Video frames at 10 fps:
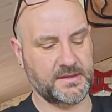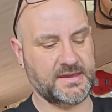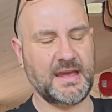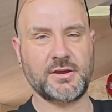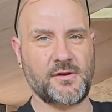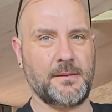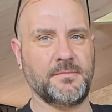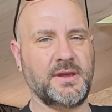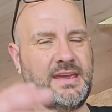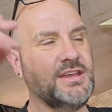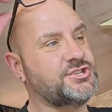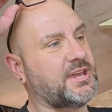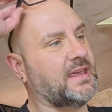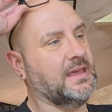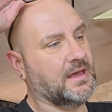kilogram,
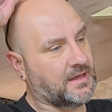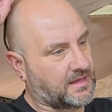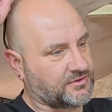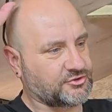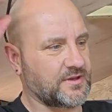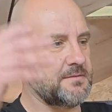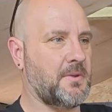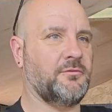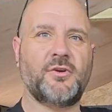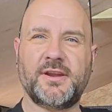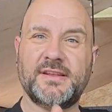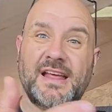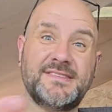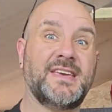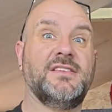e.g., so it might run at,
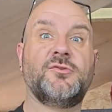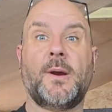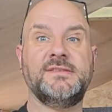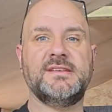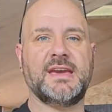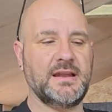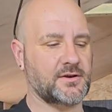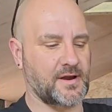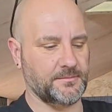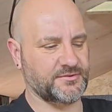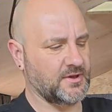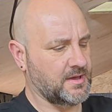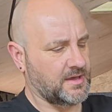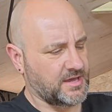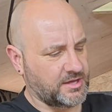let's say, 20 kilograms.
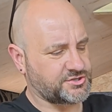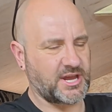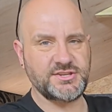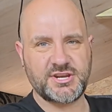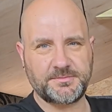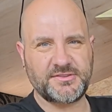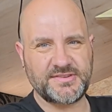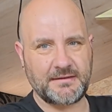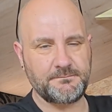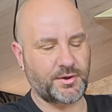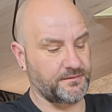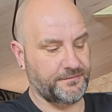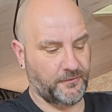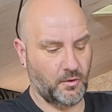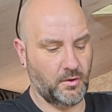You change it up to
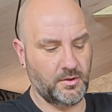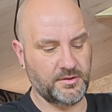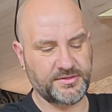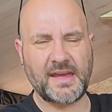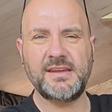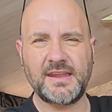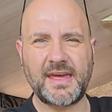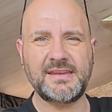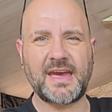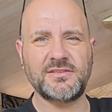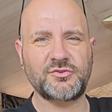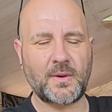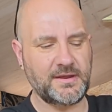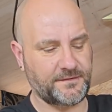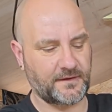7.4, that you're then getting
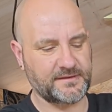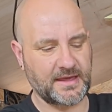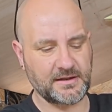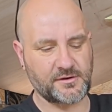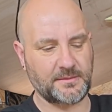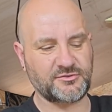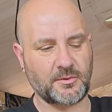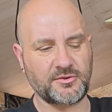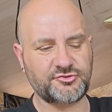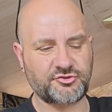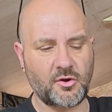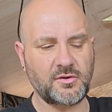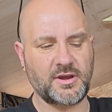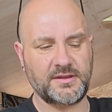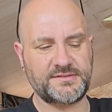25 kilograms, so a
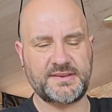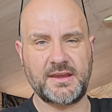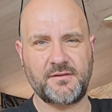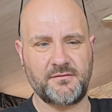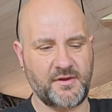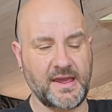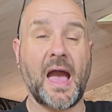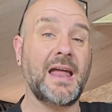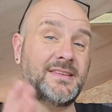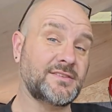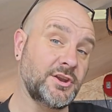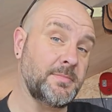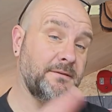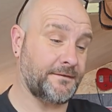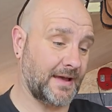stronger steering rate, and it's going to
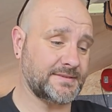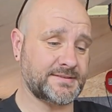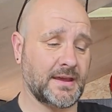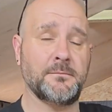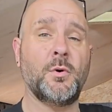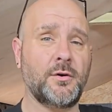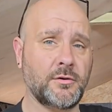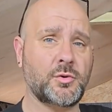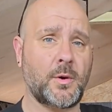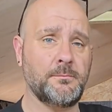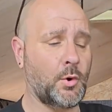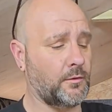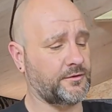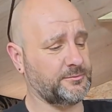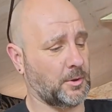be faster,
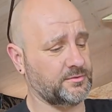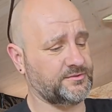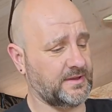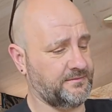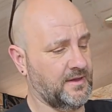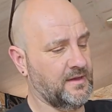more responsive.